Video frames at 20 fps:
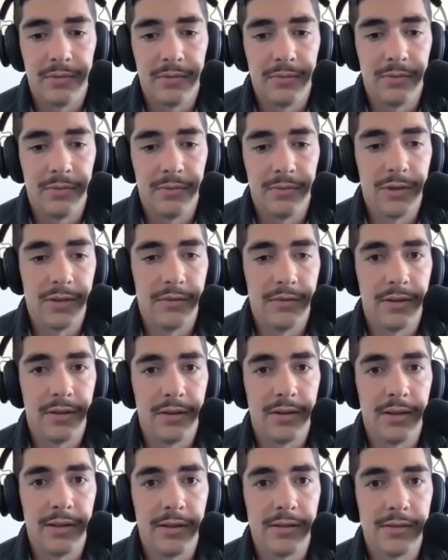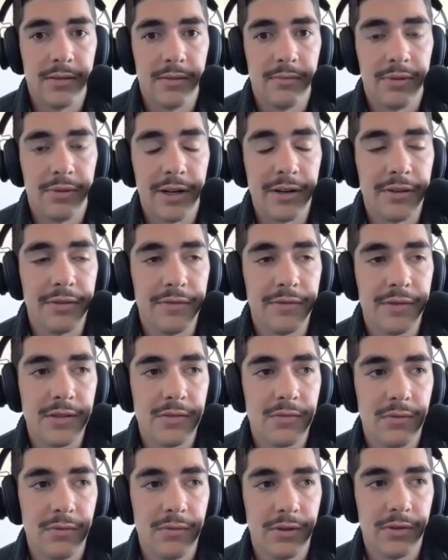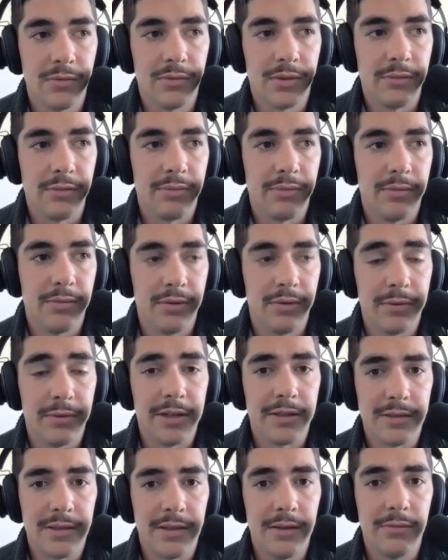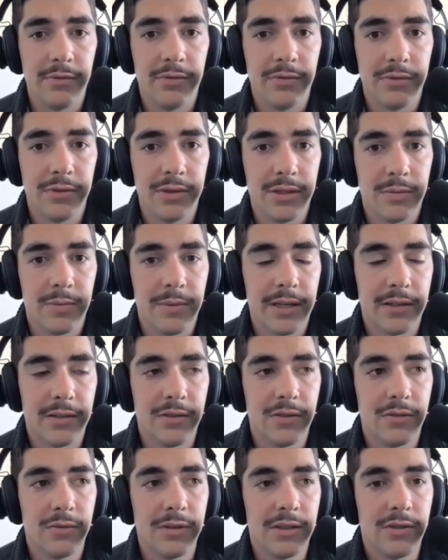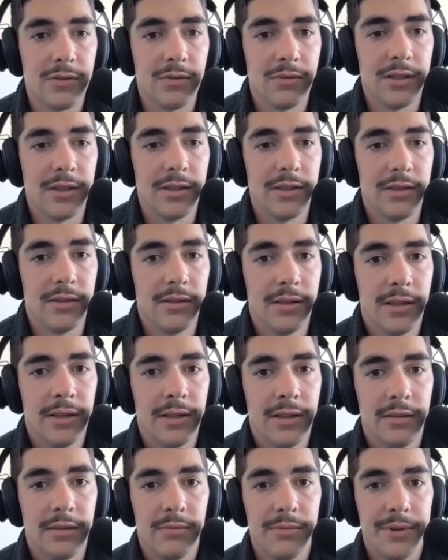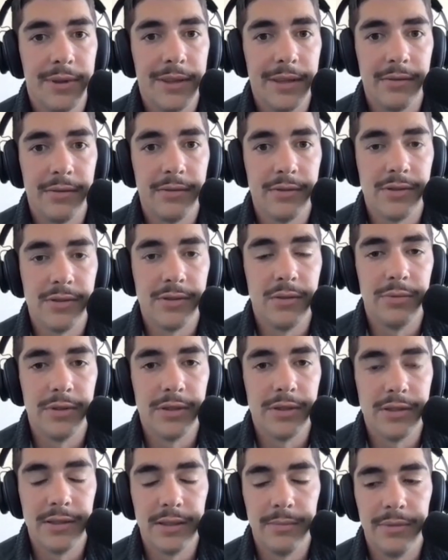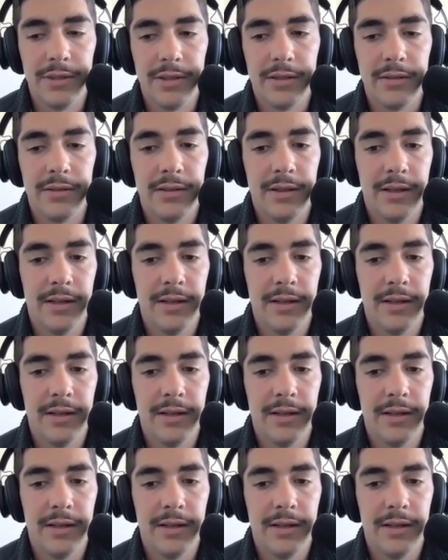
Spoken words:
One of the things I'm proud of is we wrote a white paper about stablecoins back in 2020 when they were super incipient,